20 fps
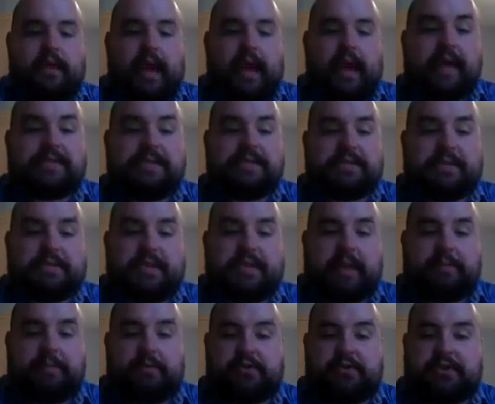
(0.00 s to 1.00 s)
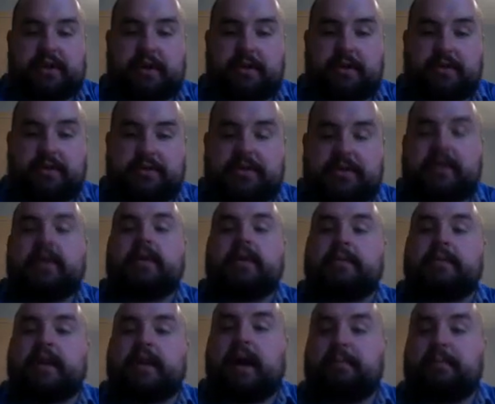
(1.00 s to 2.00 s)
As this example shows,
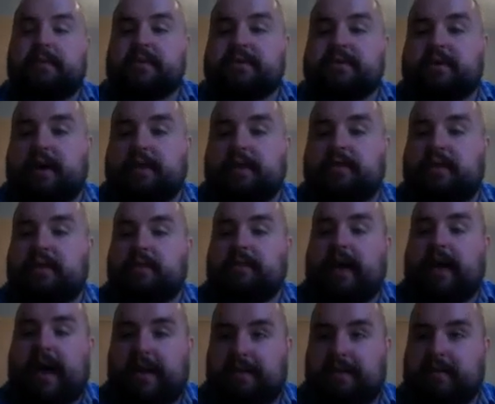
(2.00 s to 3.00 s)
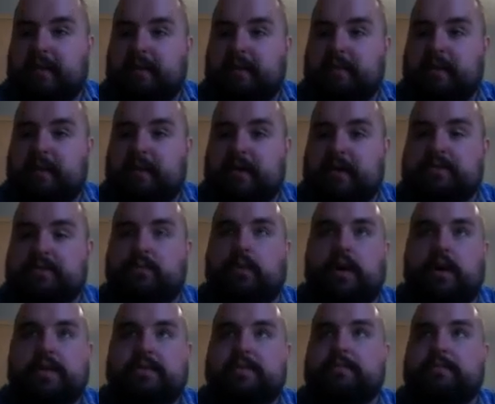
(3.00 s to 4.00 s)
monopolies are often a bad thing because
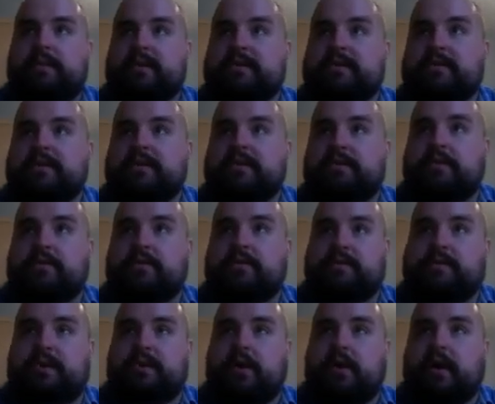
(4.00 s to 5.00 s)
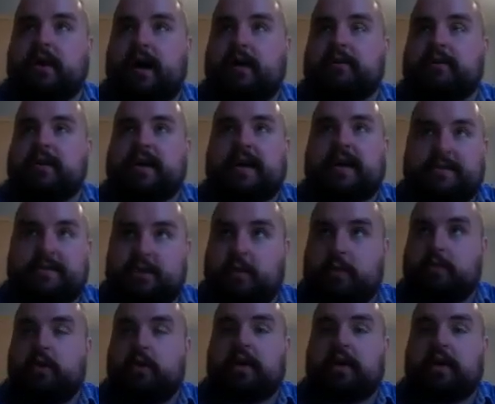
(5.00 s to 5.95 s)
once a business loses that has no more